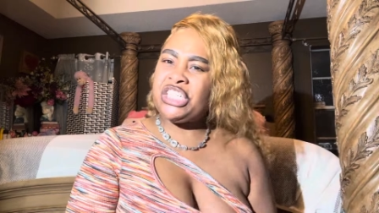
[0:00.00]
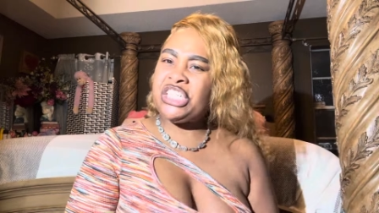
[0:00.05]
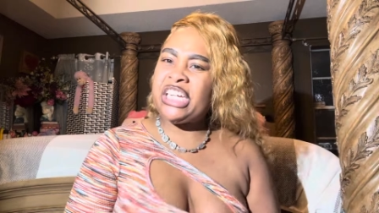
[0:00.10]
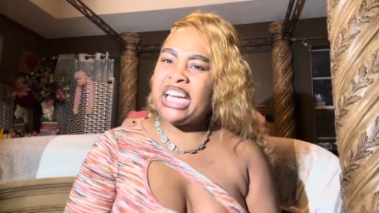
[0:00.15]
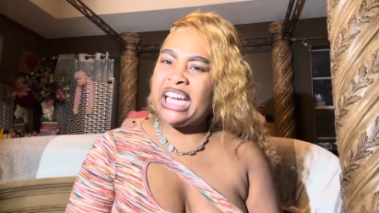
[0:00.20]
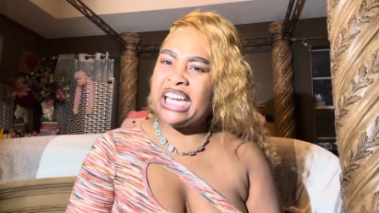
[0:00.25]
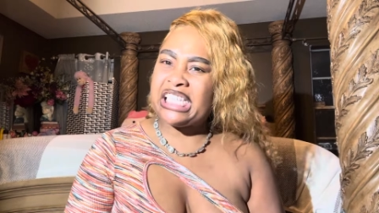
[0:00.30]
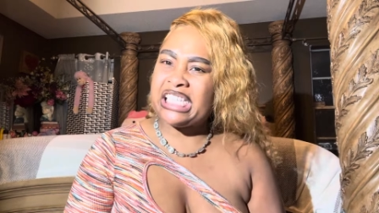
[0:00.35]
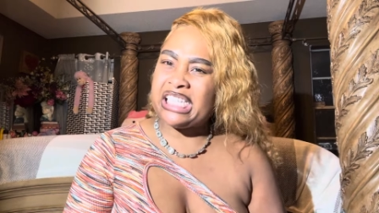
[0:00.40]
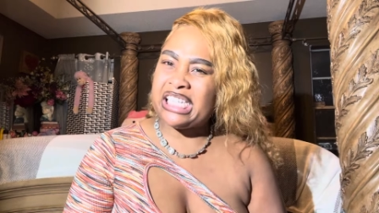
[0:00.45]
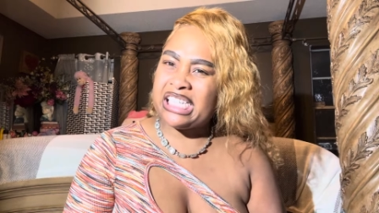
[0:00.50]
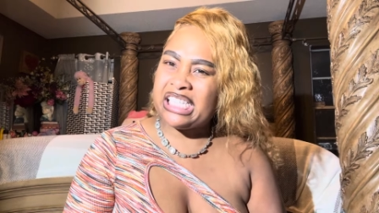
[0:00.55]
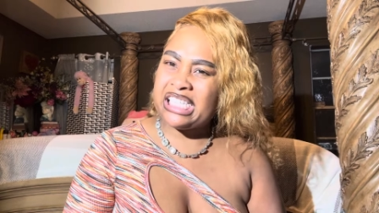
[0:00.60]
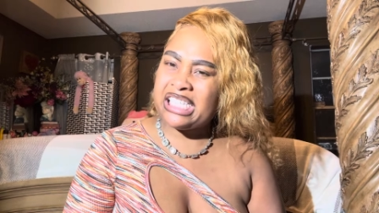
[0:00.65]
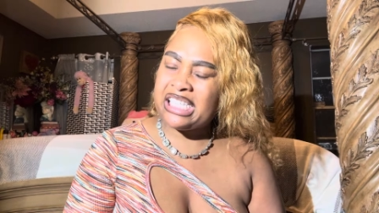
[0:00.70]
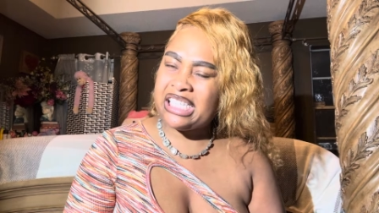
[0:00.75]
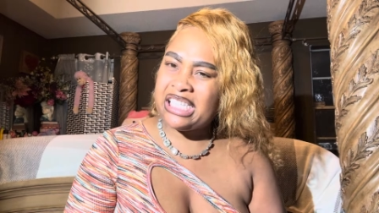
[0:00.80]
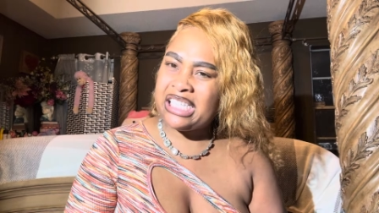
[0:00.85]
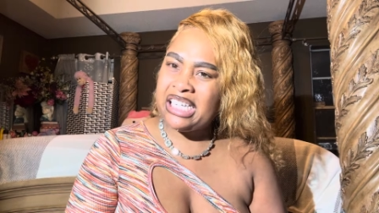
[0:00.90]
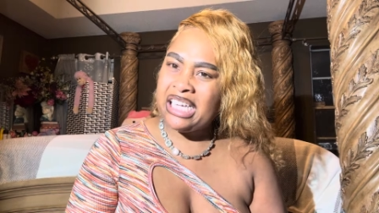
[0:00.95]

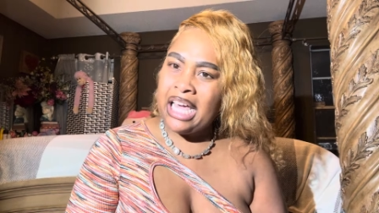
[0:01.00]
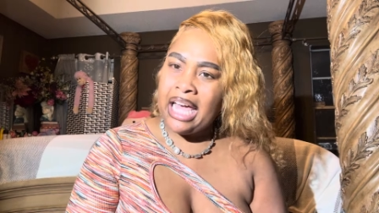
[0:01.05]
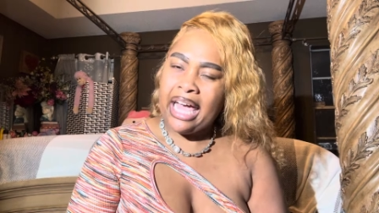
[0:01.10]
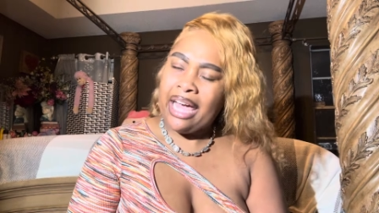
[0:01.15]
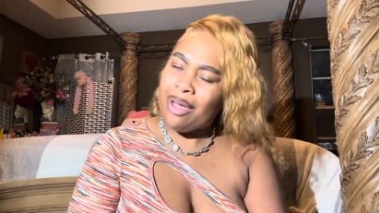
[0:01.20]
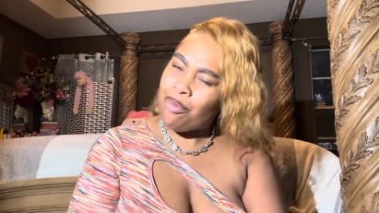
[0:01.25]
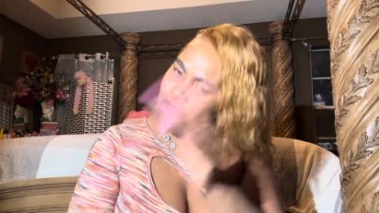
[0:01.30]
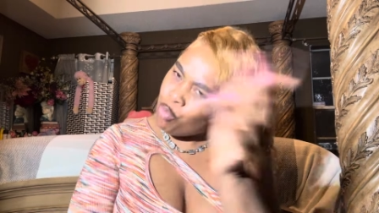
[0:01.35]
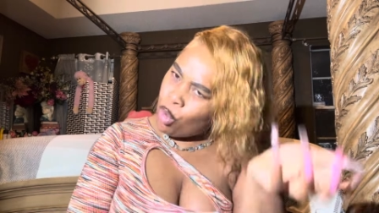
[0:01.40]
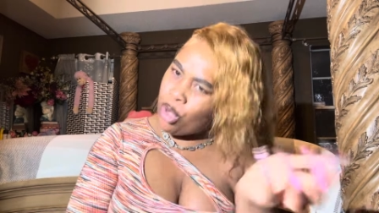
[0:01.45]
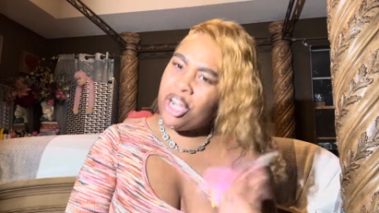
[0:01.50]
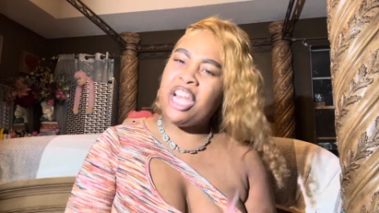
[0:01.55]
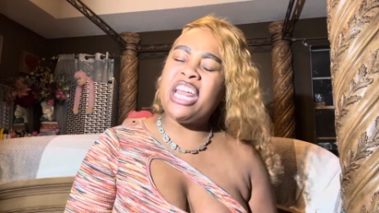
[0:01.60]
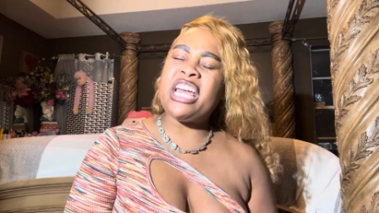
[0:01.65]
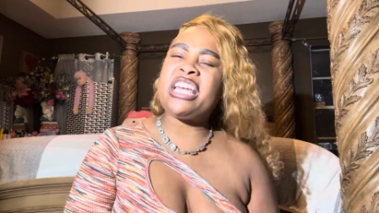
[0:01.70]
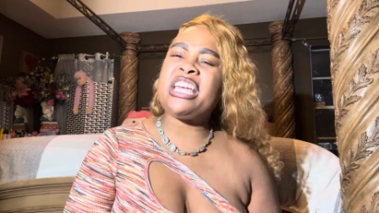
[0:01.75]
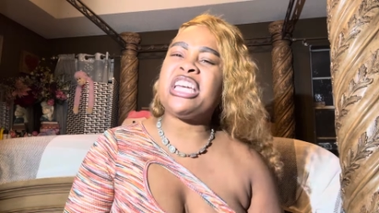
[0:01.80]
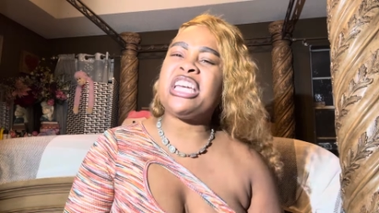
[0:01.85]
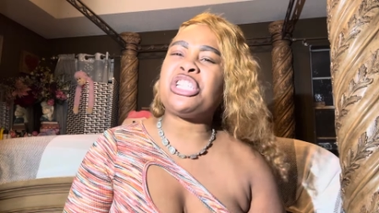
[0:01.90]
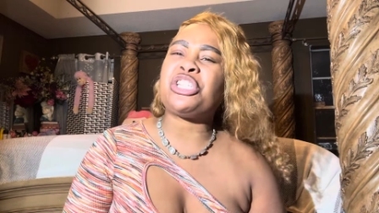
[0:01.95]
chances. And where did
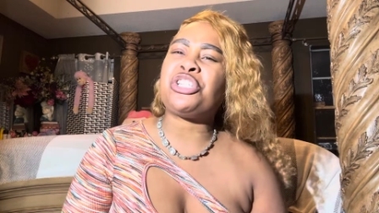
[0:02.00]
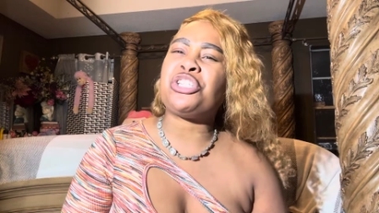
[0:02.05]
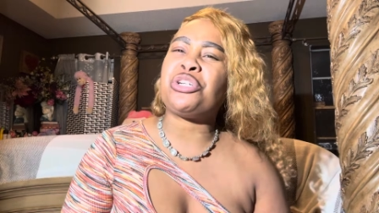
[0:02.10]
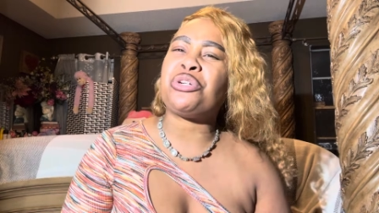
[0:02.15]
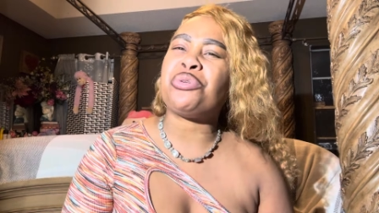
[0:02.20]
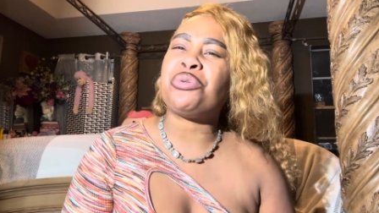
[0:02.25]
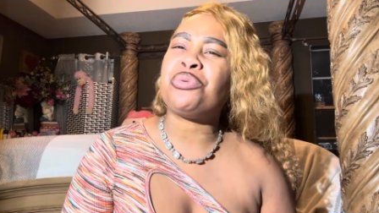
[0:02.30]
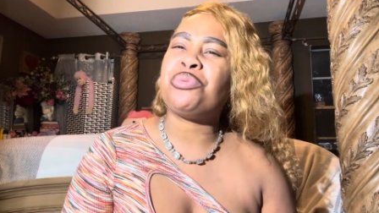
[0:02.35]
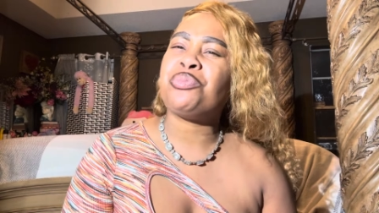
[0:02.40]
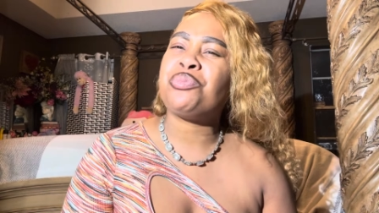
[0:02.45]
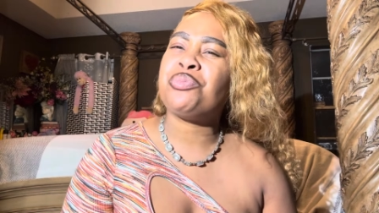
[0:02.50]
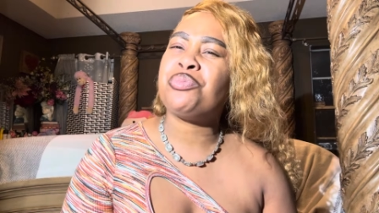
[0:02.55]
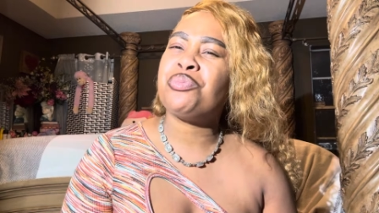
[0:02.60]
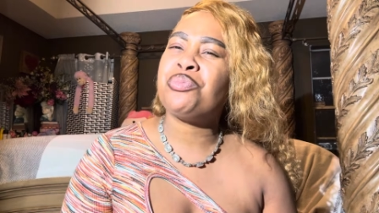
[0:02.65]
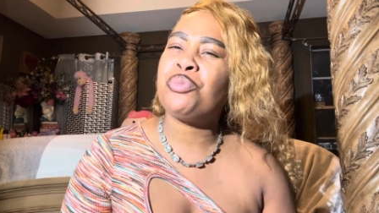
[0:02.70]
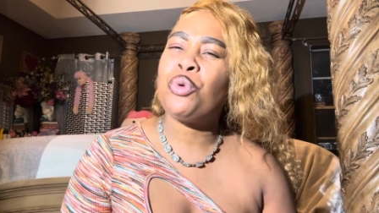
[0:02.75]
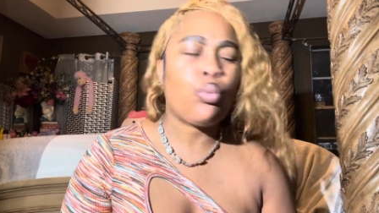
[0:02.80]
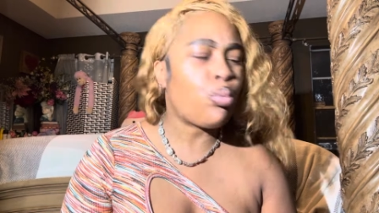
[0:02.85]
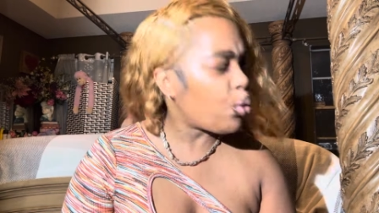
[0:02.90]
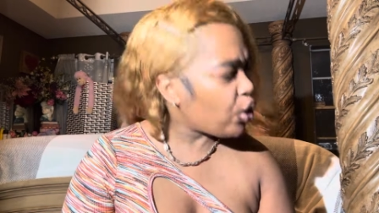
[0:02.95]
it get you?
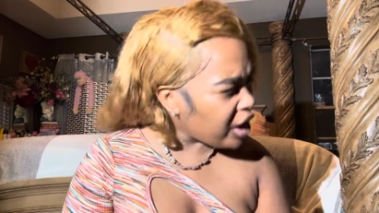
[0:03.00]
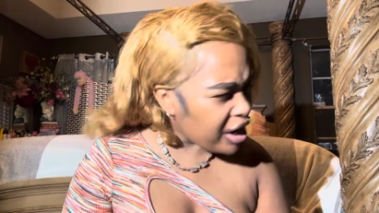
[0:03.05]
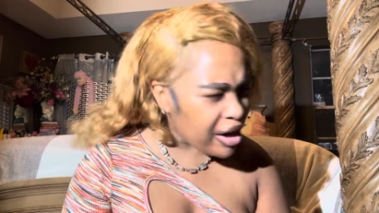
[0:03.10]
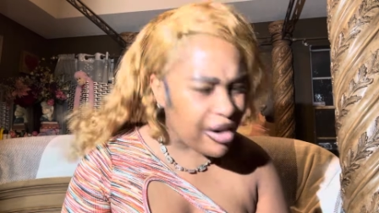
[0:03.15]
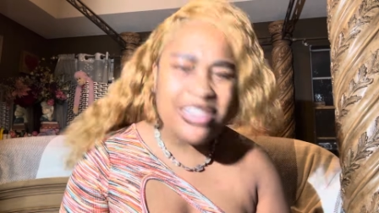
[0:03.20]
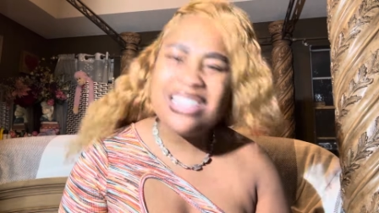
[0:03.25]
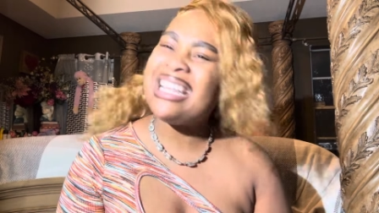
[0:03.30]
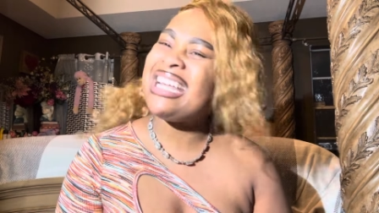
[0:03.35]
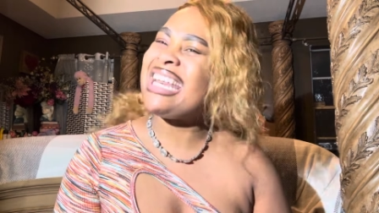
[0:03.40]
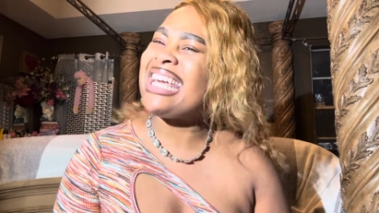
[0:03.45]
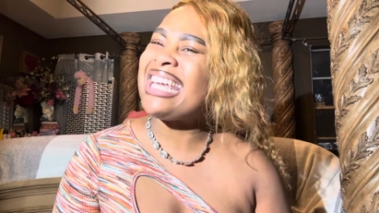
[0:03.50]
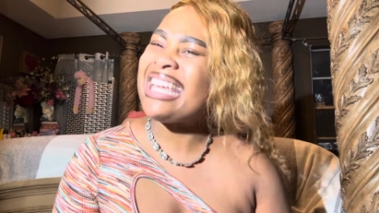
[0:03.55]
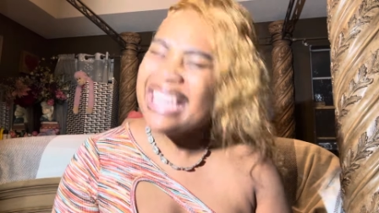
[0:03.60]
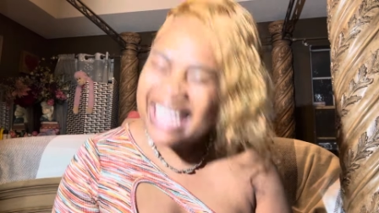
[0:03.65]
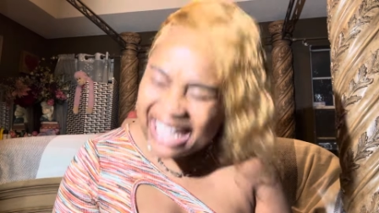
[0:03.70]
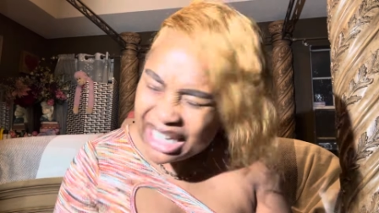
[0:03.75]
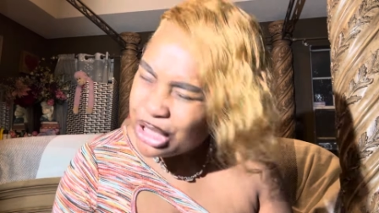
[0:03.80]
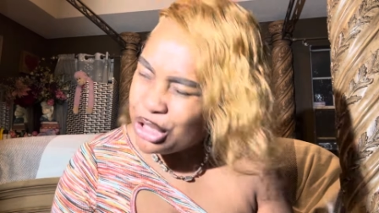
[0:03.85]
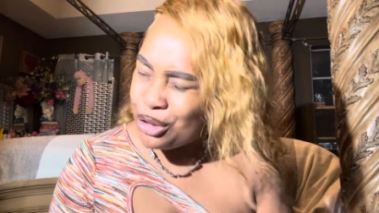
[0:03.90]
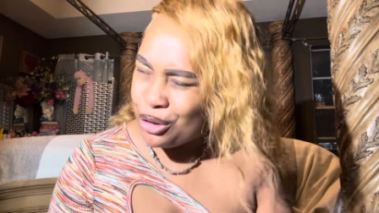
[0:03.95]
Where did it
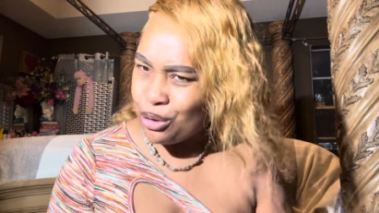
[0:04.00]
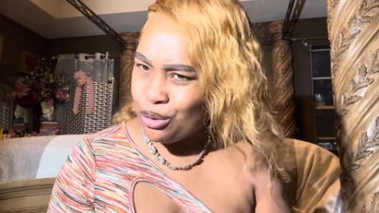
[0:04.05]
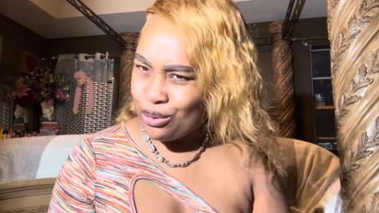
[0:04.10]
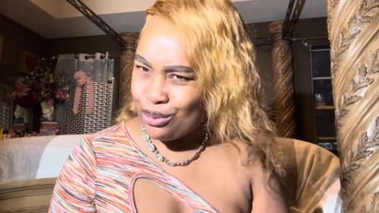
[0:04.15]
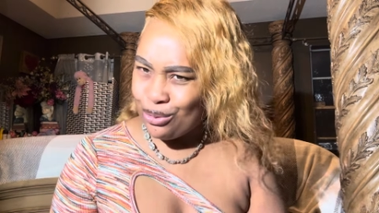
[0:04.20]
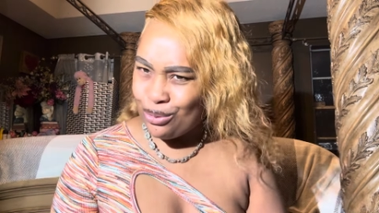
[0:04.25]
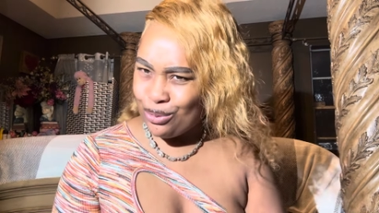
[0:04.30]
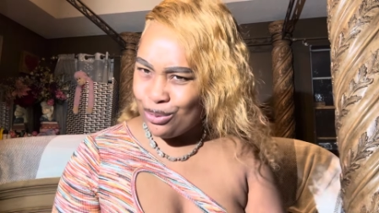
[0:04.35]
get you?